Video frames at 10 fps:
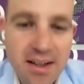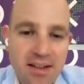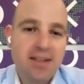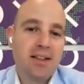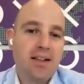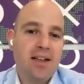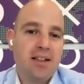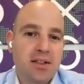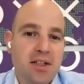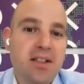And
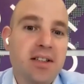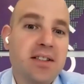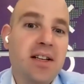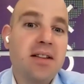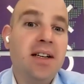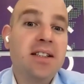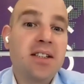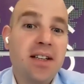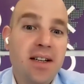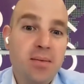like just like I said,
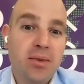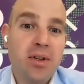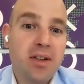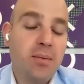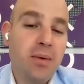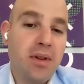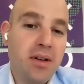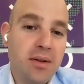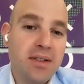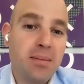each time talking with
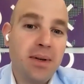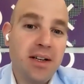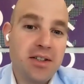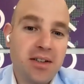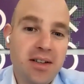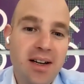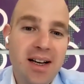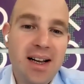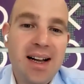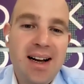you is a pleasure.
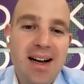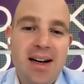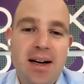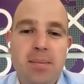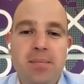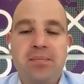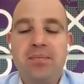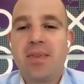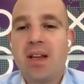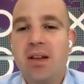
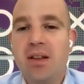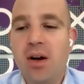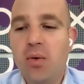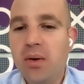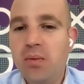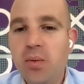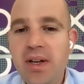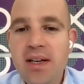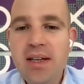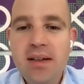When
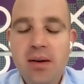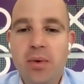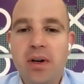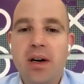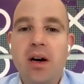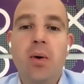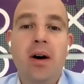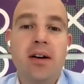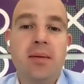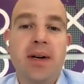we were
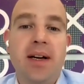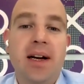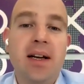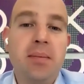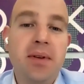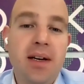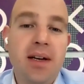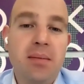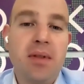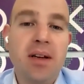acquired by
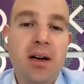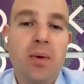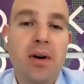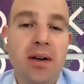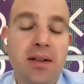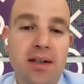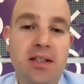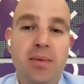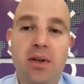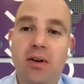IBM, they acquired
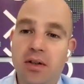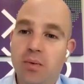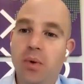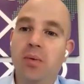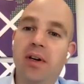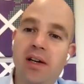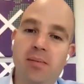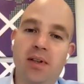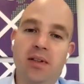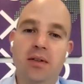us because we were
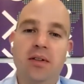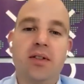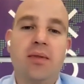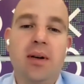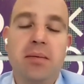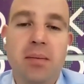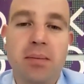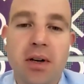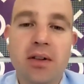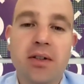able to disrupt the
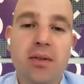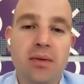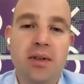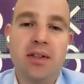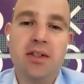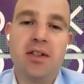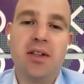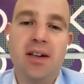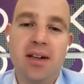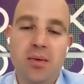block storage
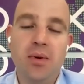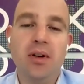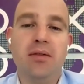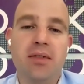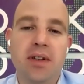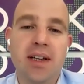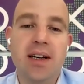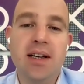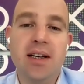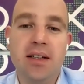well over a
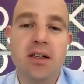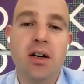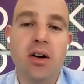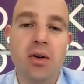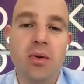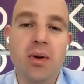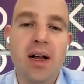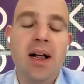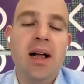decade ago.